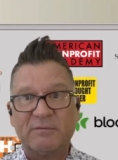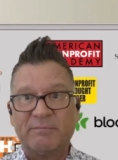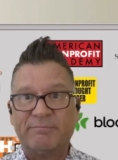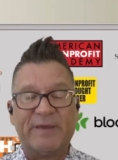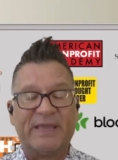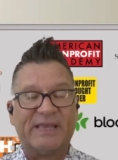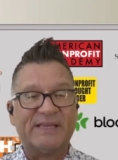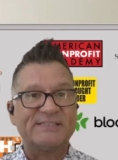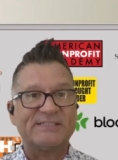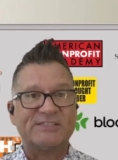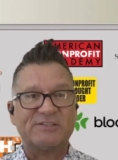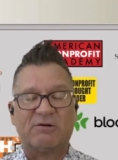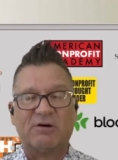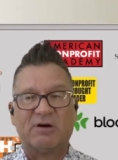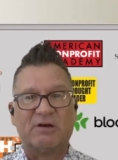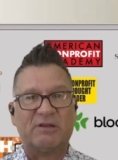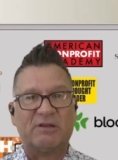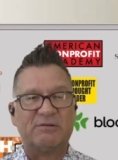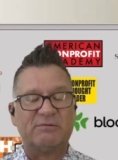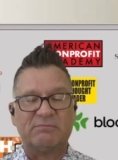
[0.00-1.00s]
based
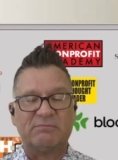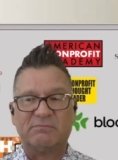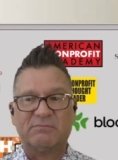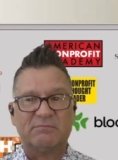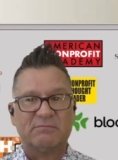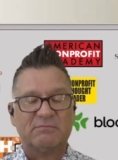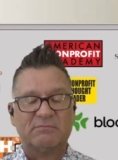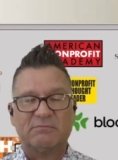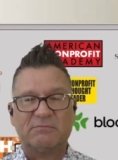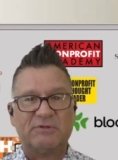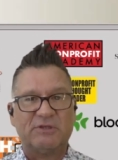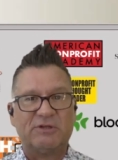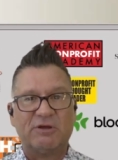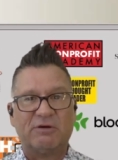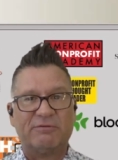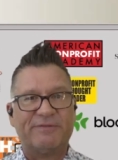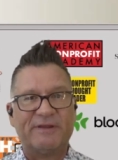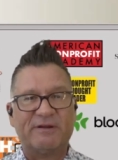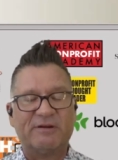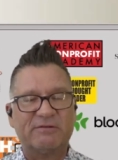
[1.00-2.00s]
on, you
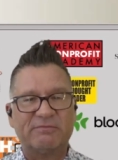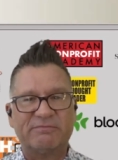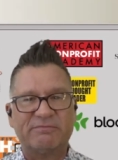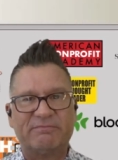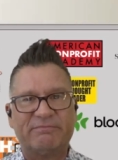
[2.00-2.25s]
know, their